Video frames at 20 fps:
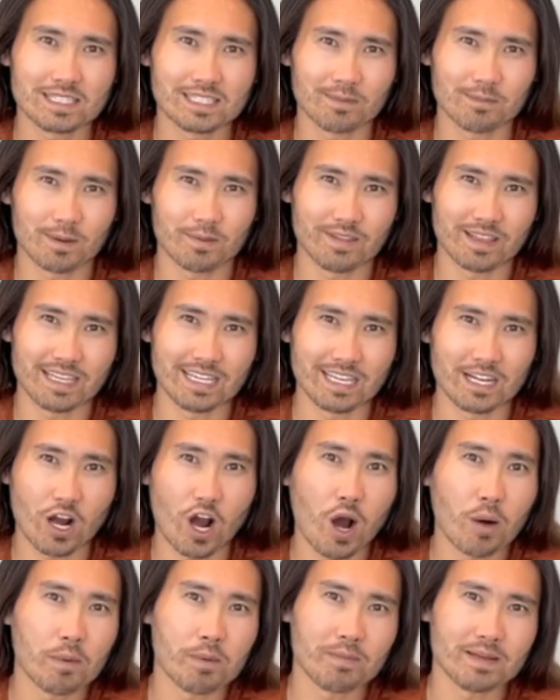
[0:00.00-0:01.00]
some of the
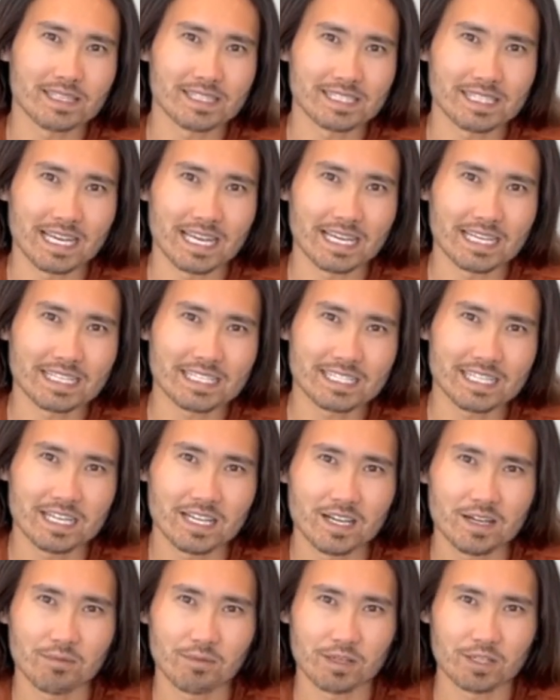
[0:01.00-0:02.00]
common mistakes
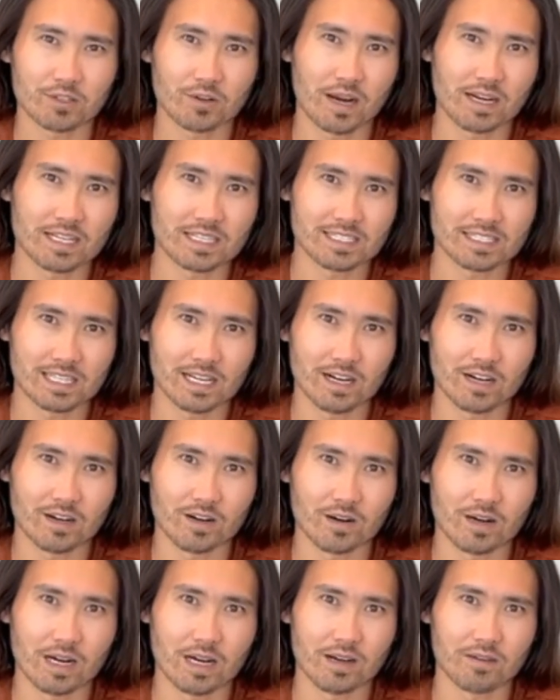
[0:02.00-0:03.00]
when trying to
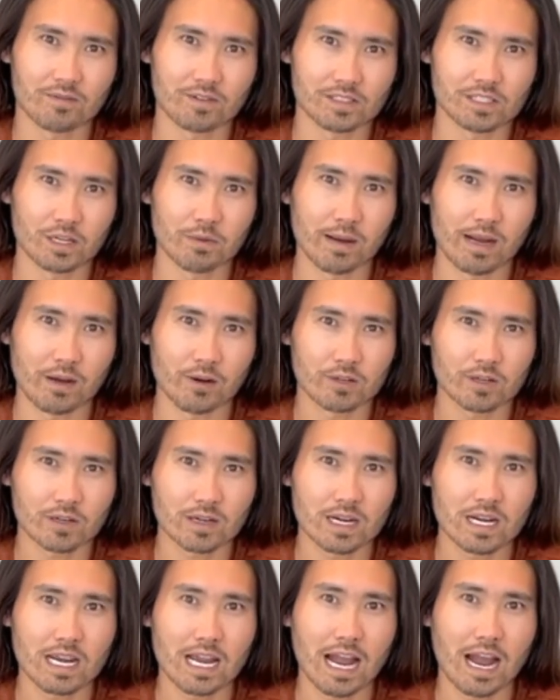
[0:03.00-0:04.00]
sell uh, for sale by
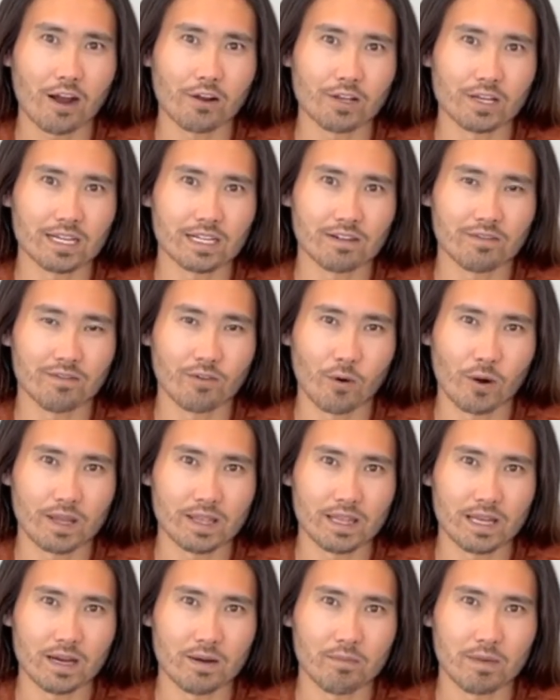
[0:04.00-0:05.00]
owner, how you can
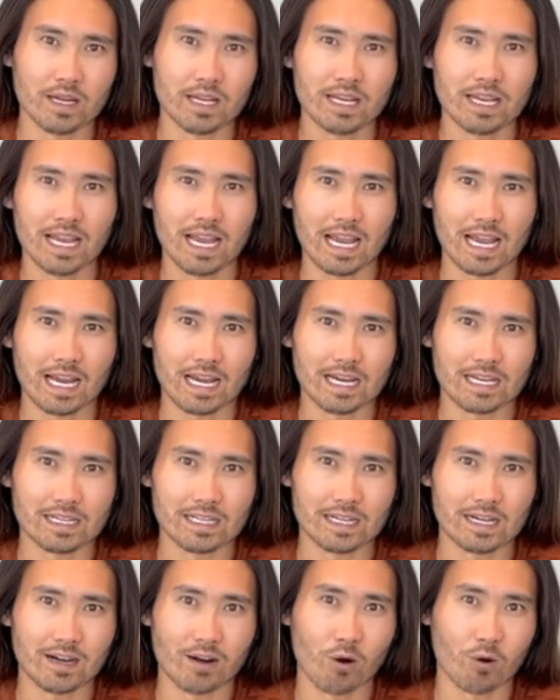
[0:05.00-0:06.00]
avoid them,
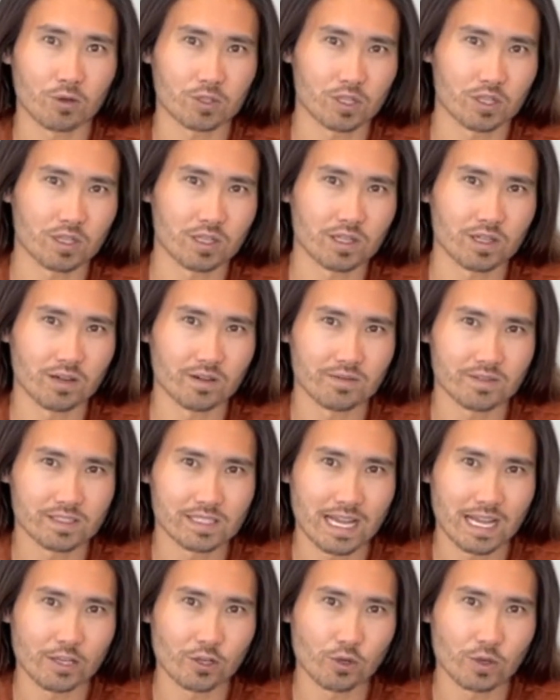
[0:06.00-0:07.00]
and uh, alternatives
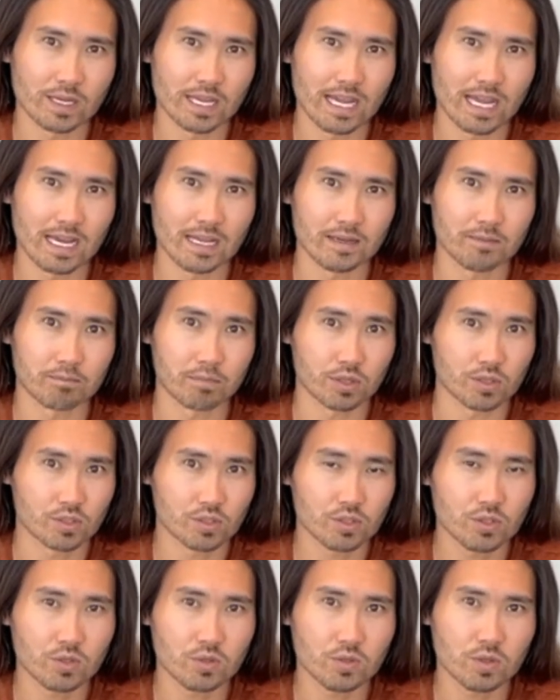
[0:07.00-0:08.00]
that you can
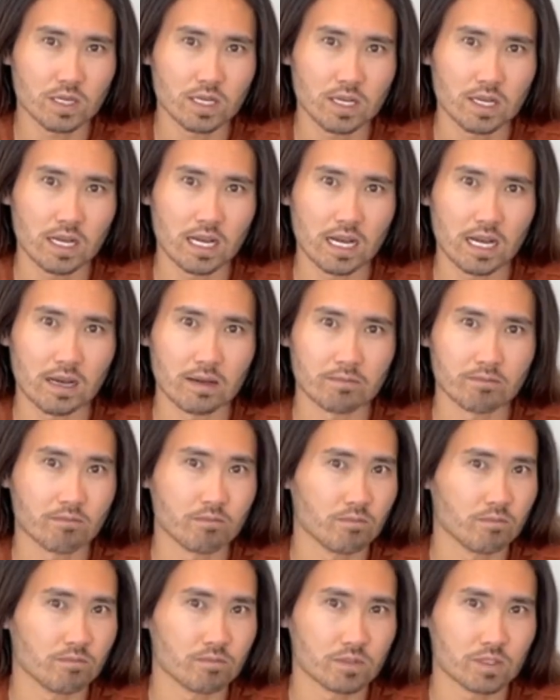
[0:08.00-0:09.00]
pursue uh,
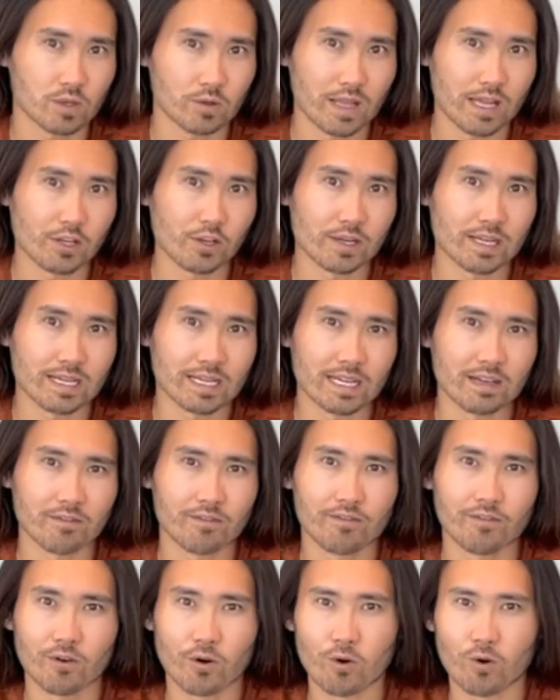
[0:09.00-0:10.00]
so that you can get
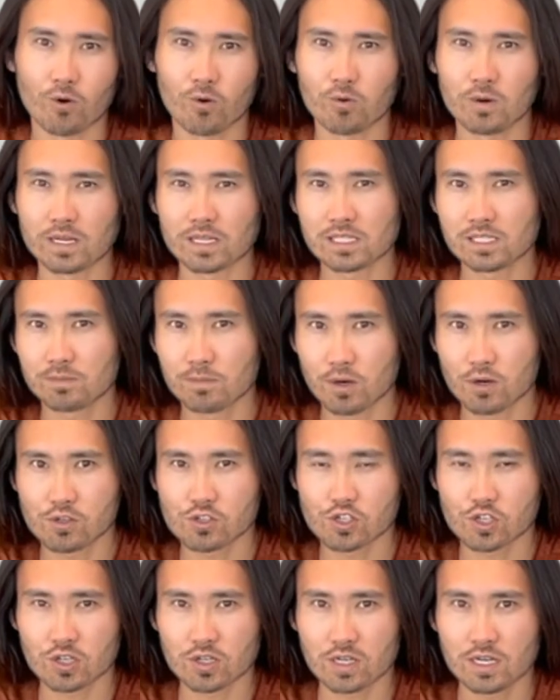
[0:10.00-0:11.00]
full
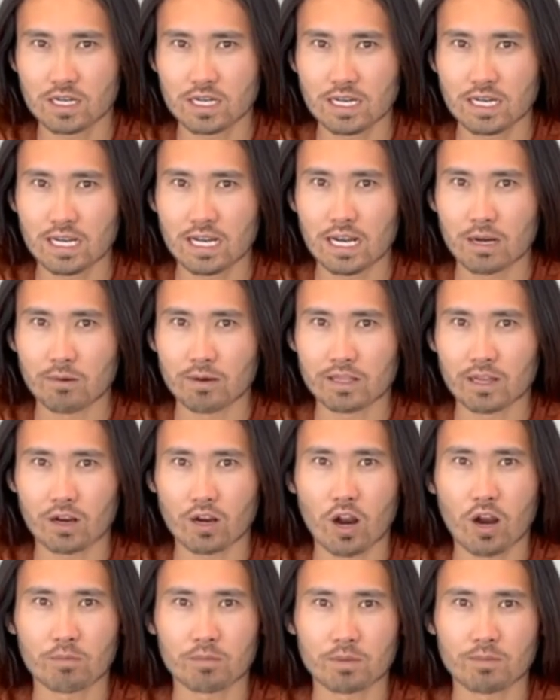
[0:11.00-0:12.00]
exposure uh, without
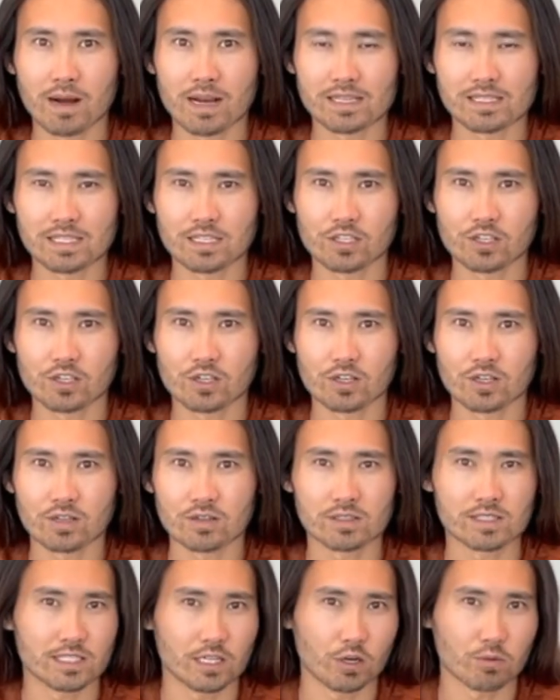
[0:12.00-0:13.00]
compromising your
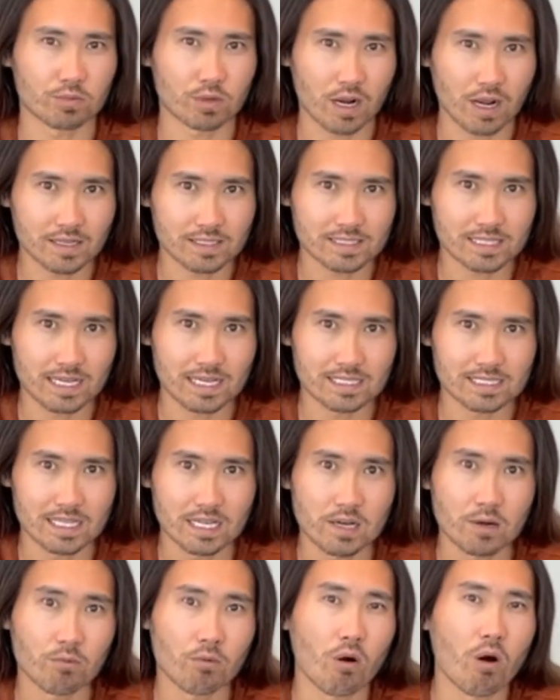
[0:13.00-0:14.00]
sale process
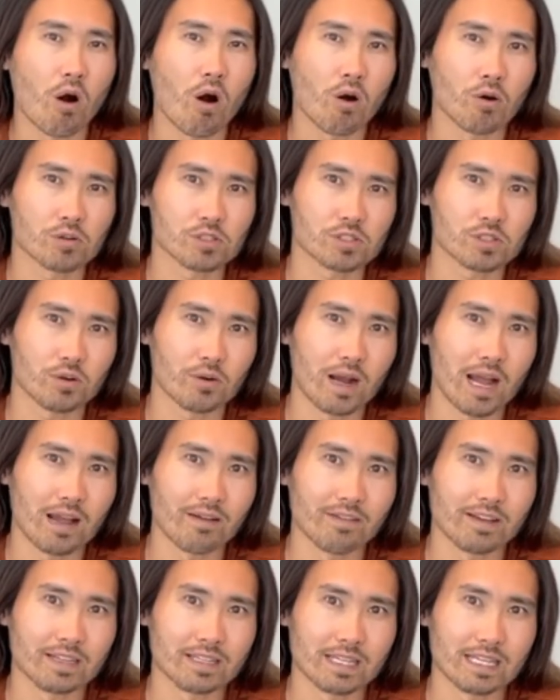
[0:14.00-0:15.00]
while also
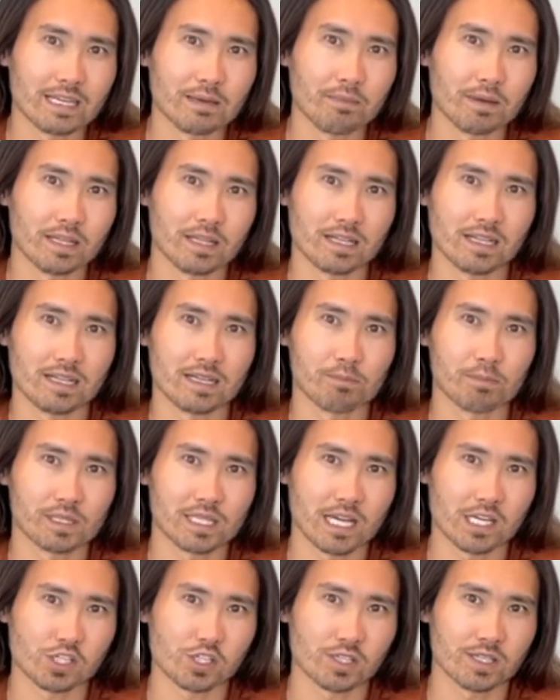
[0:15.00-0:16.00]
having the ability to
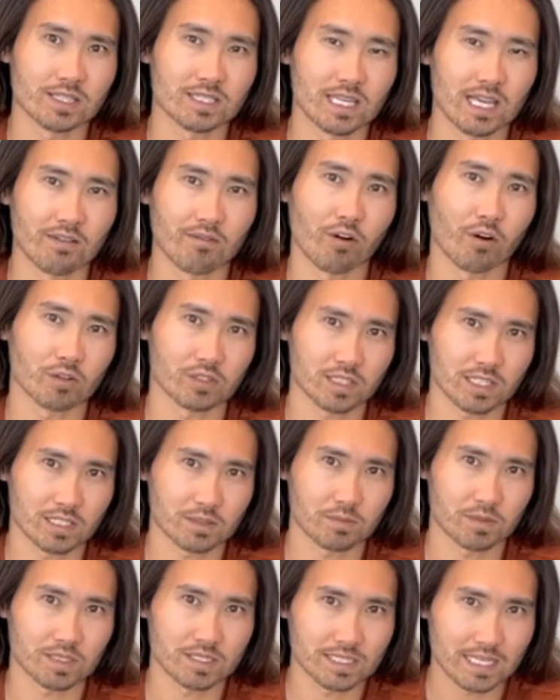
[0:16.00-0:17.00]
potentially save all
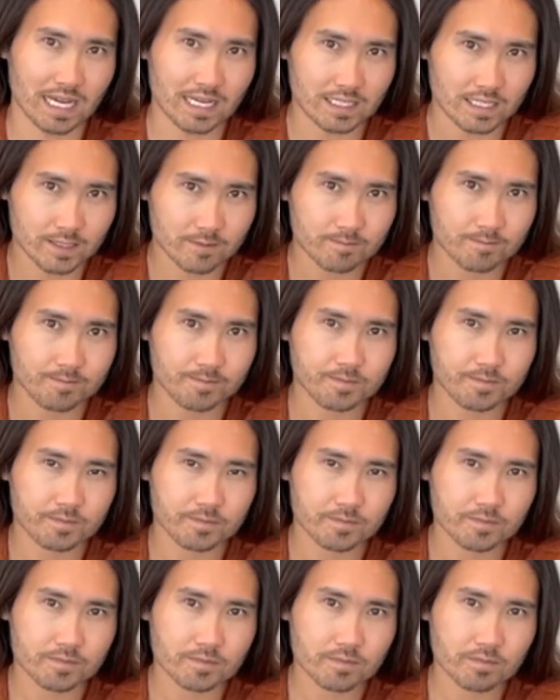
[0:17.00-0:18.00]
6%
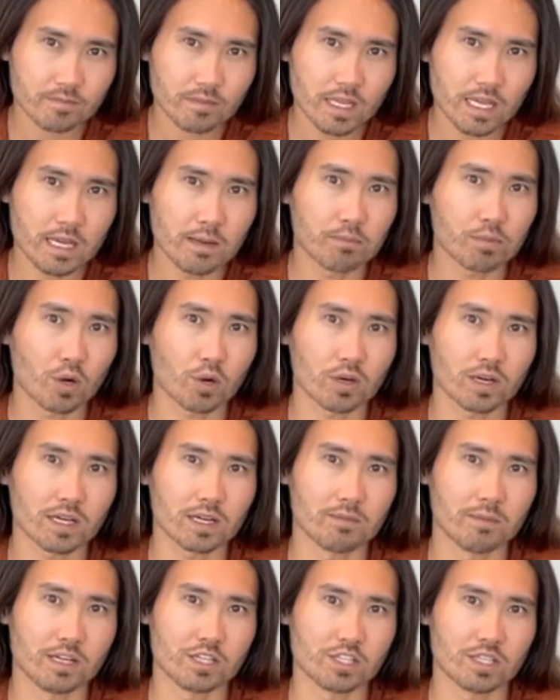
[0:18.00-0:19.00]
in broker
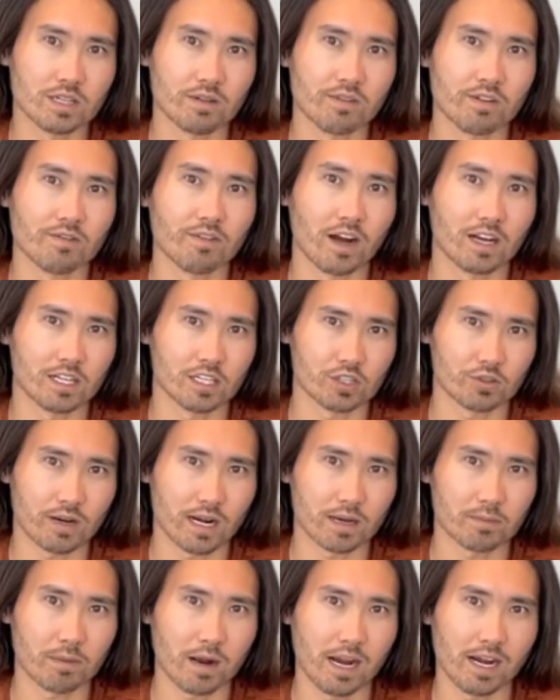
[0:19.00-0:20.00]
commission if you find a
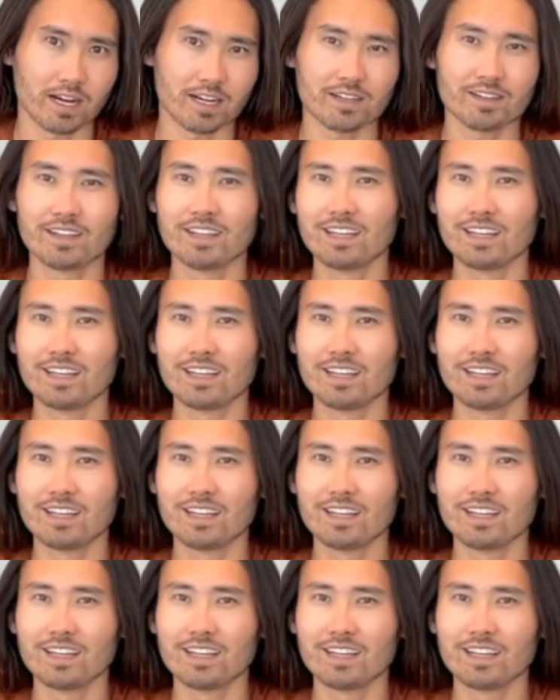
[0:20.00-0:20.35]
direct buyer.